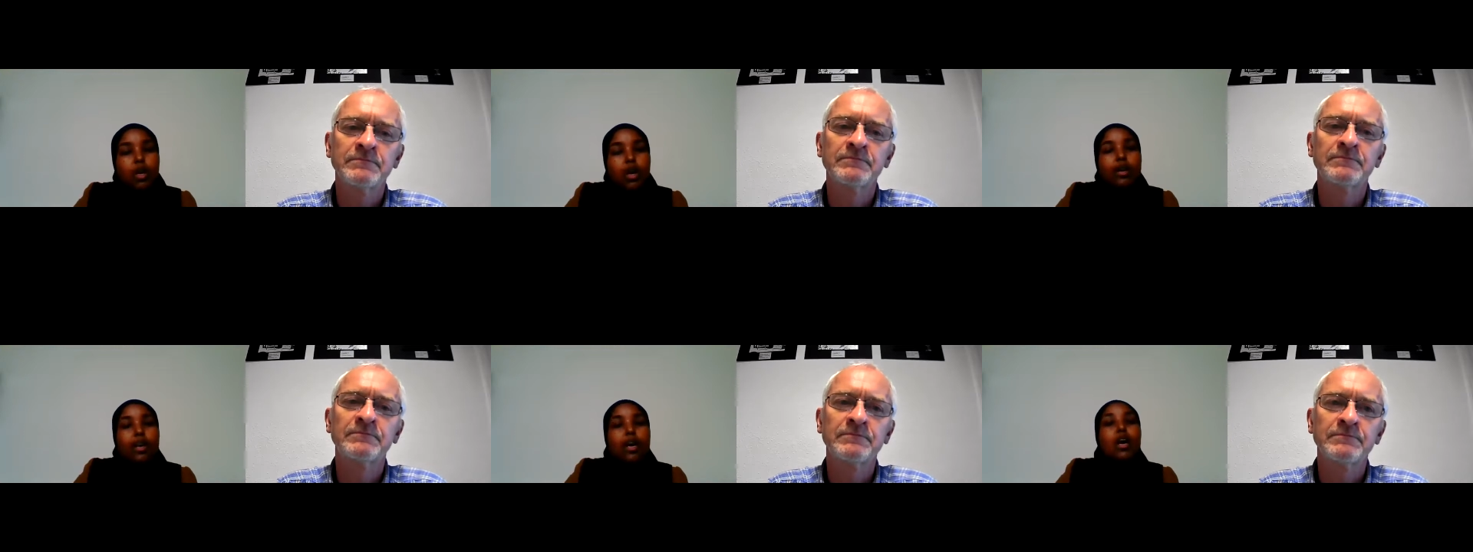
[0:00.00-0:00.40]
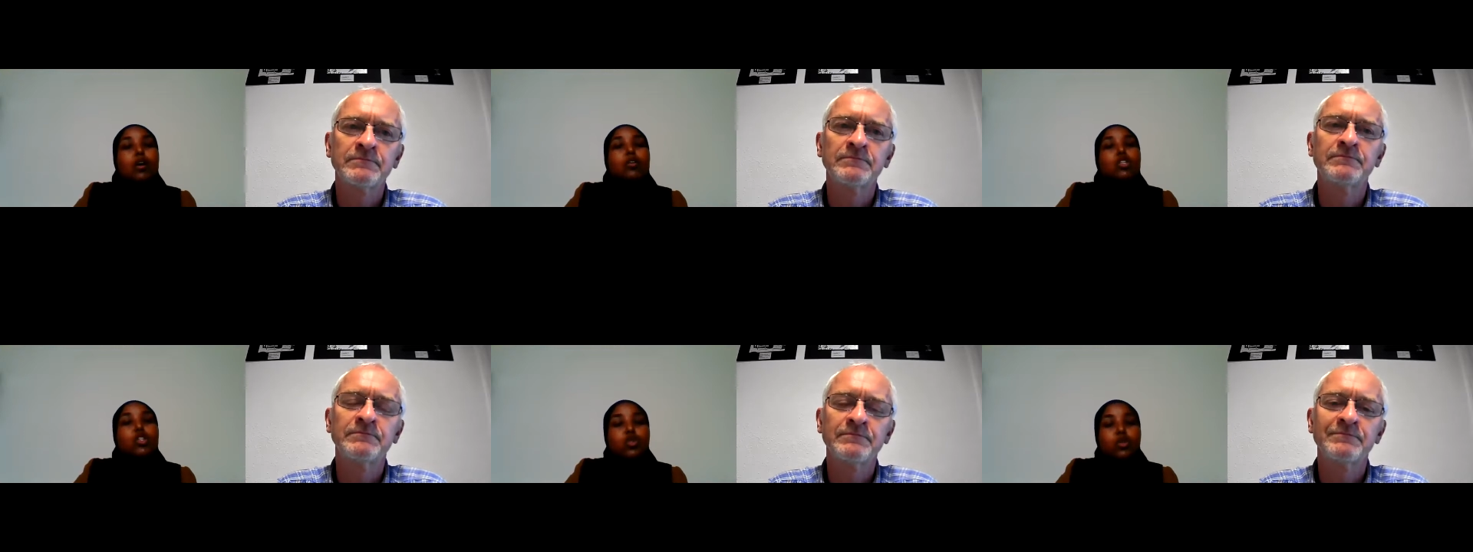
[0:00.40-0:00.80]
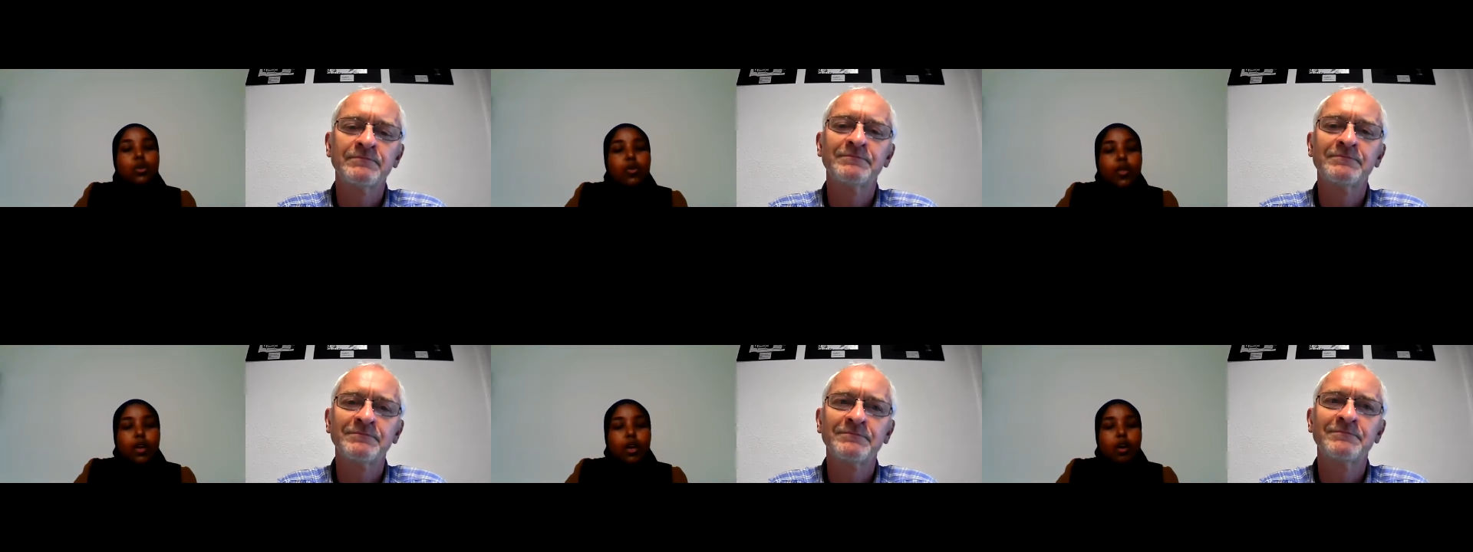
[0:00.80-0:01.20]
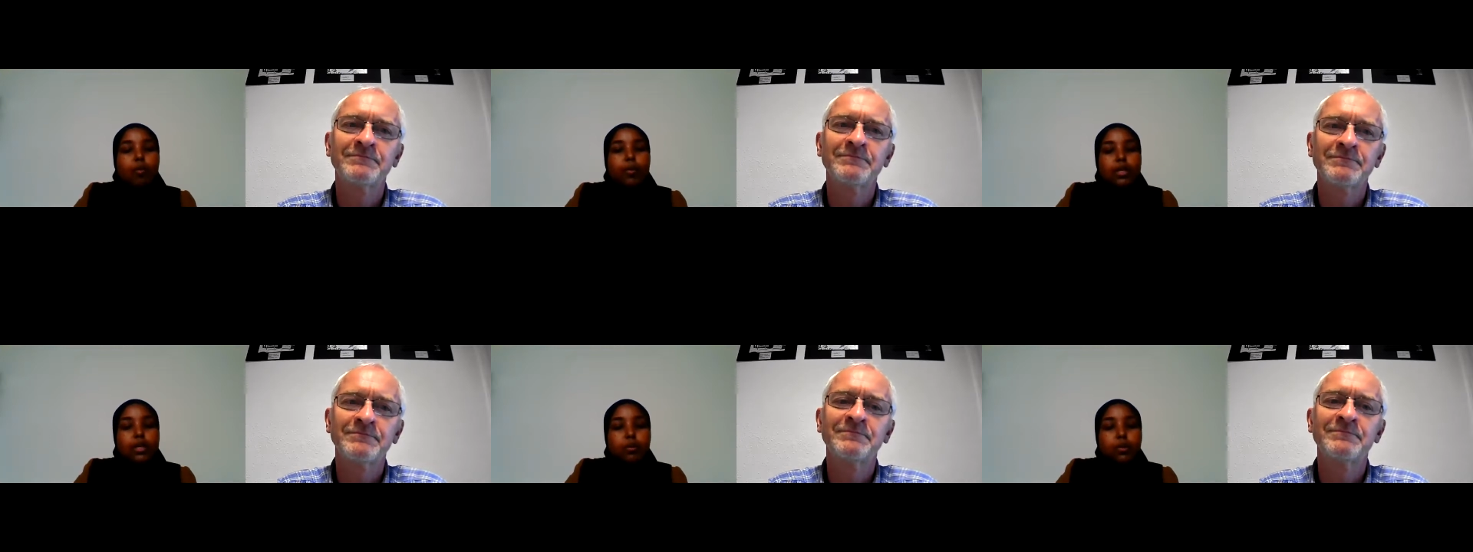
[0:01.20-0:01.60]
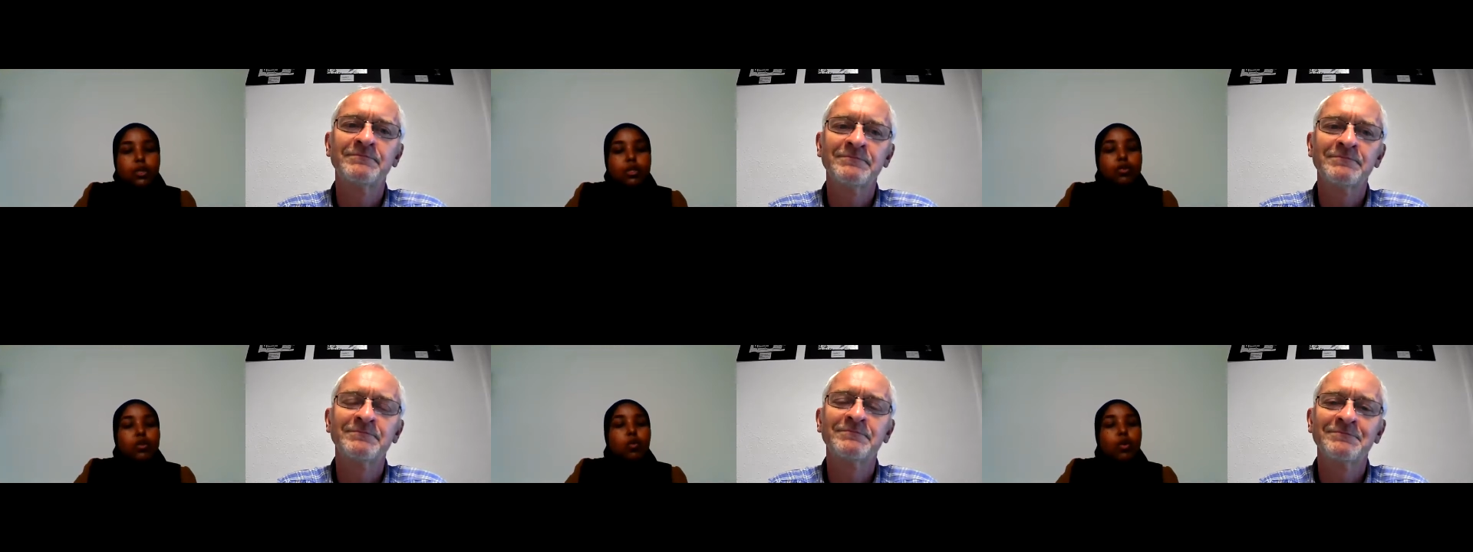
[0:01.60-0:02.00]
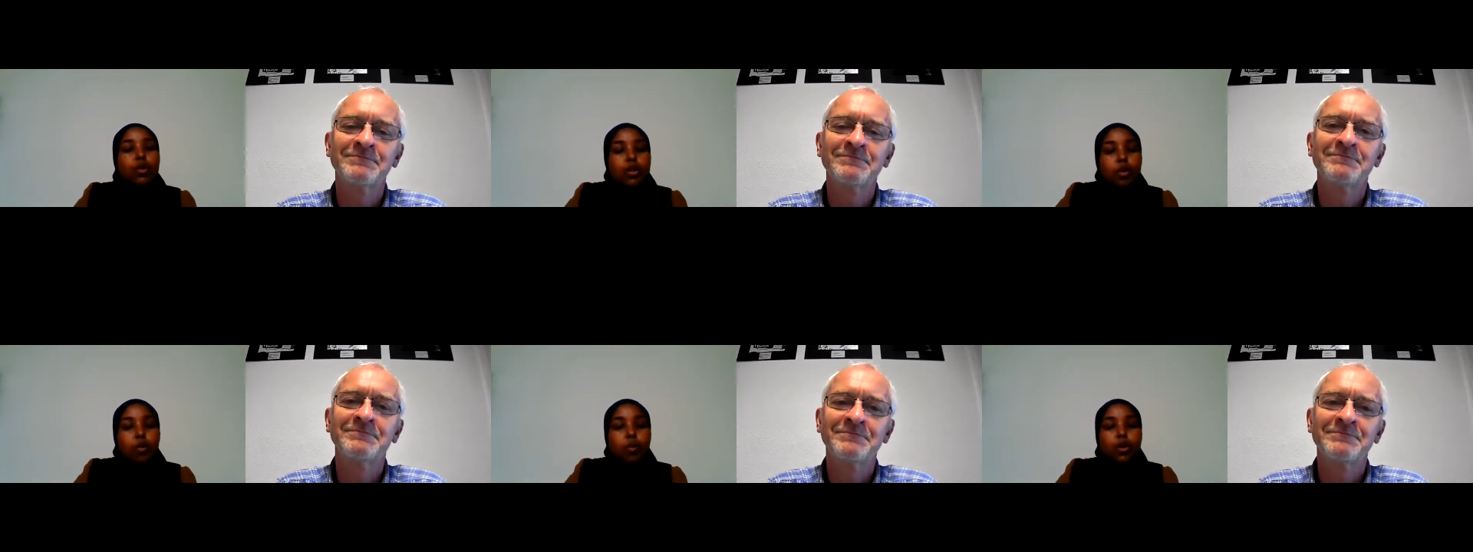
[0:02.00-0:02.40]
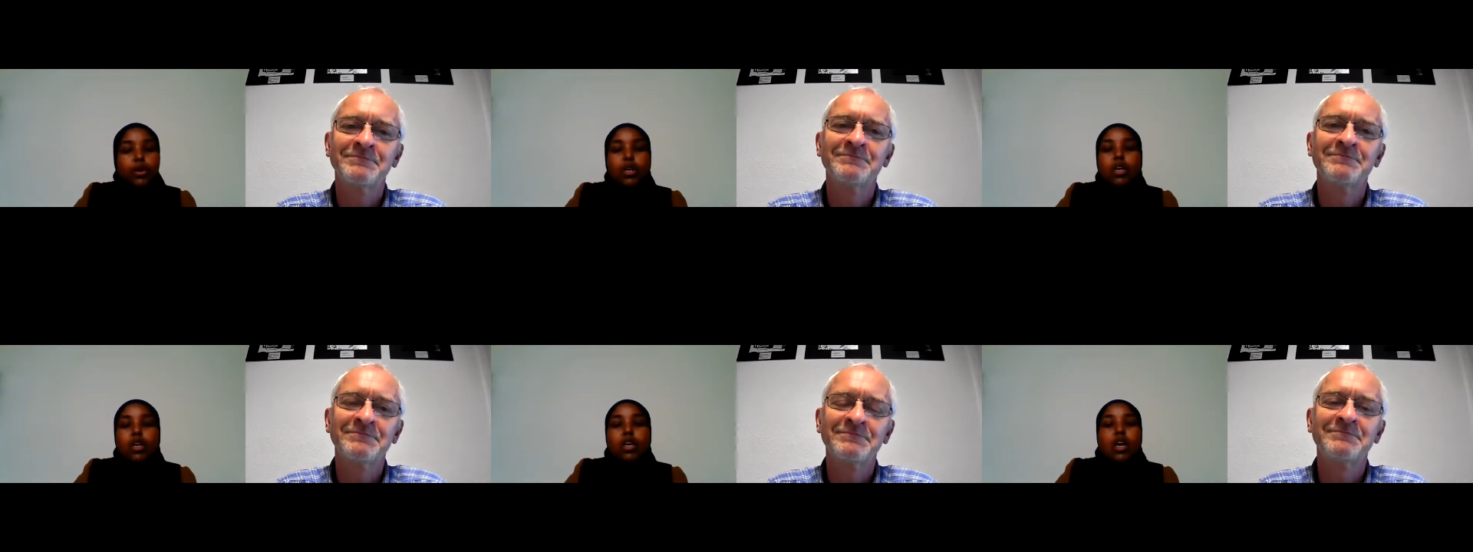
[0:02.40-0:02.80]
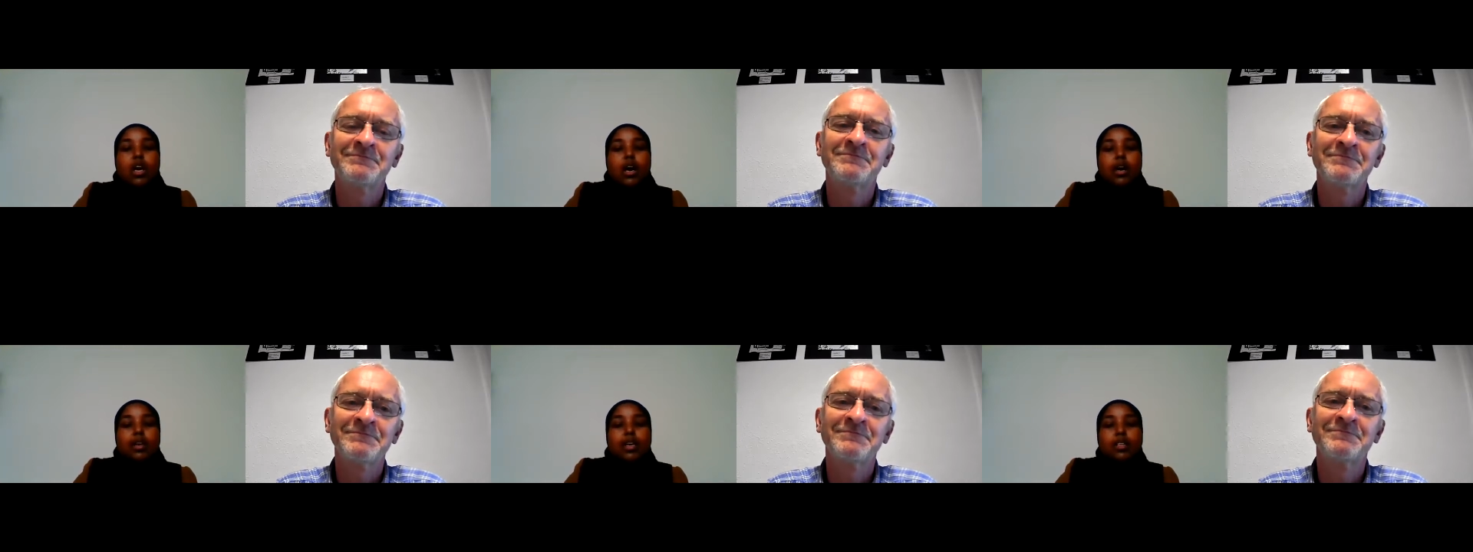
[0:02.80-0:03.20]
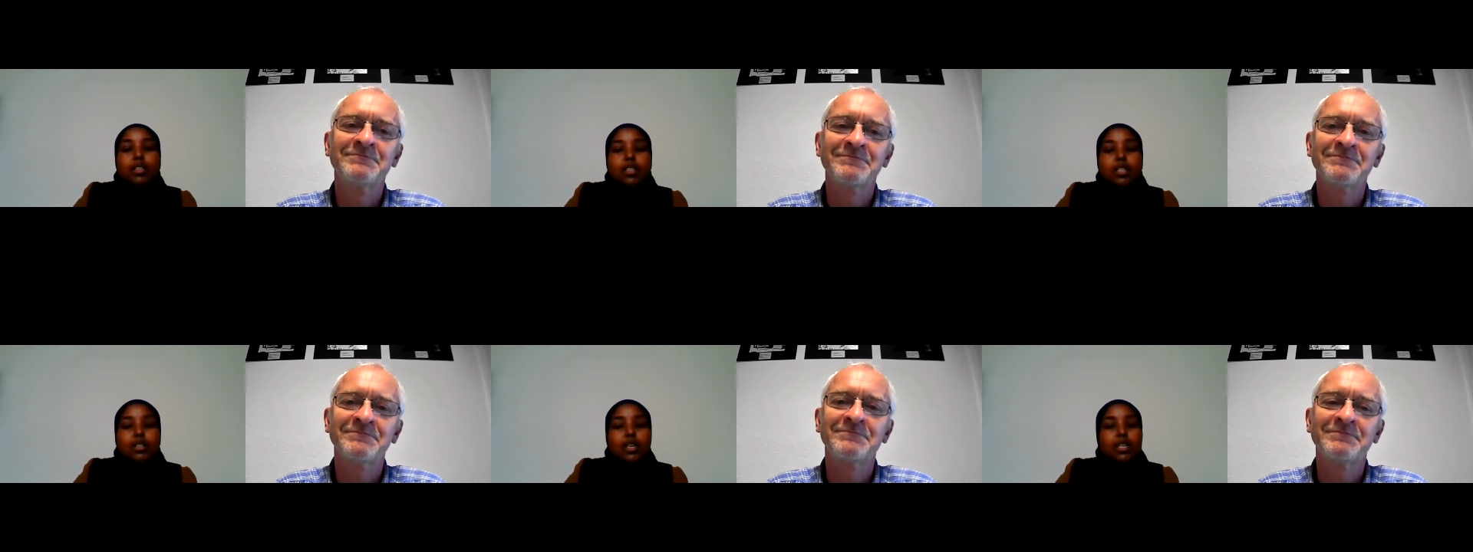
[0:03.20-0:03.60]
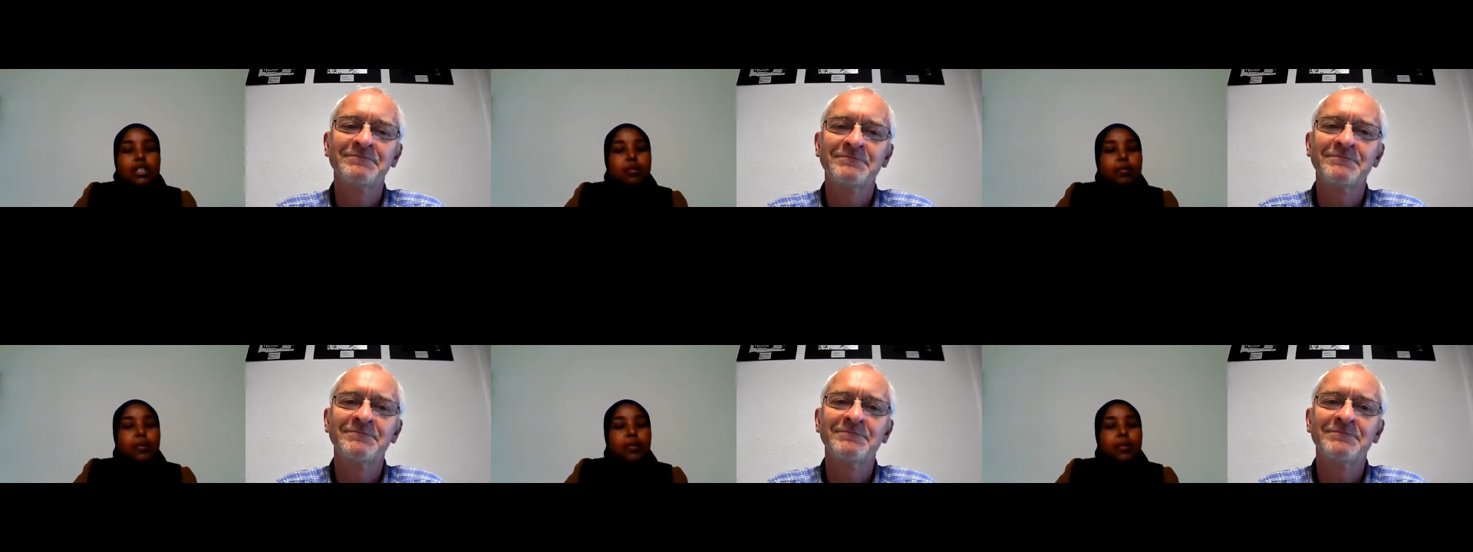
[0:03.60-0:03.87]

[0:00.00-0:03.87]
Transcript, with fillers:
Speaker 1: and how sure they are about themselves and what they want. And honestly, that's